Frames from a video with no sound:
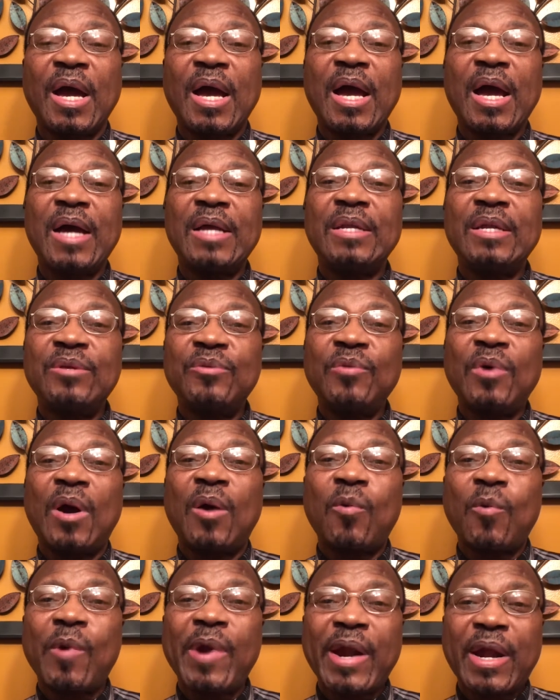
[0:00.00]
either you are
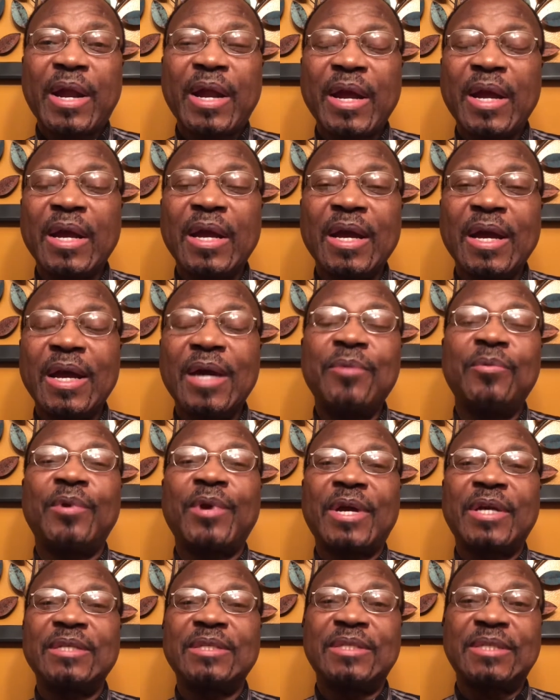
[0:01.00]
working and we
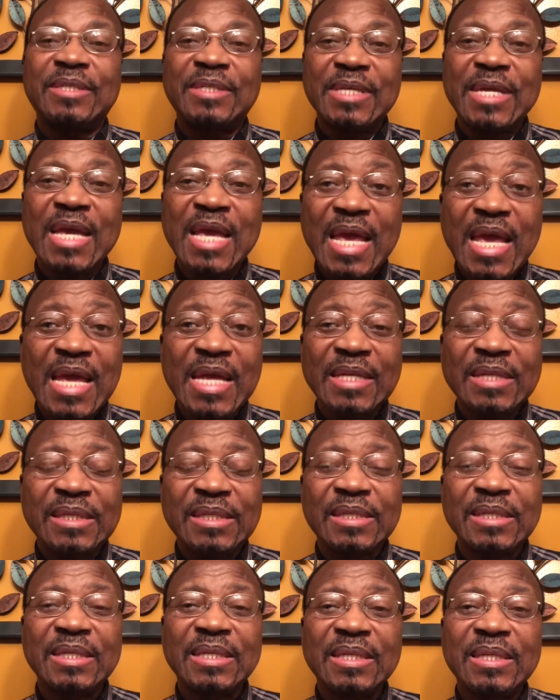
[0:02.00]
can see it,